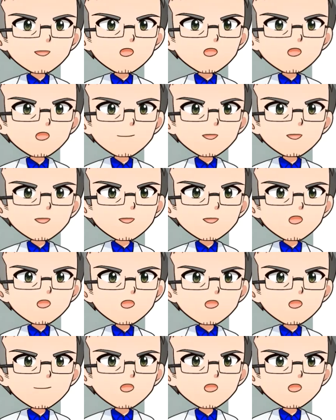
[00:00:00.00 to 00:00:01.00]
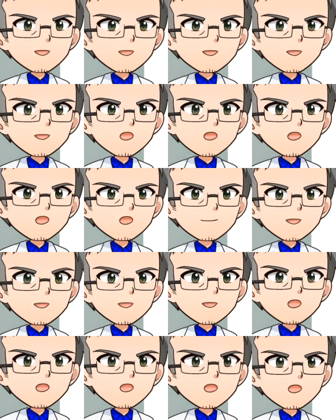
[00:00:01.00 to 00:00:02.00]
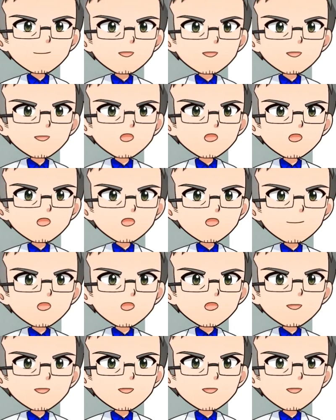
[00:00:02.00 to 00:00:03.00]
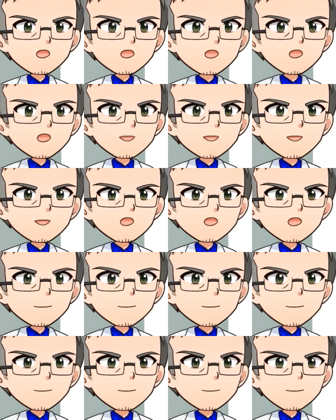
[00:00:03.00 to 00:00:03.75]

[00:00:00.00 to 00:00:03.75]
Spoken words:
devices include the keyboard, mouse, and sensors.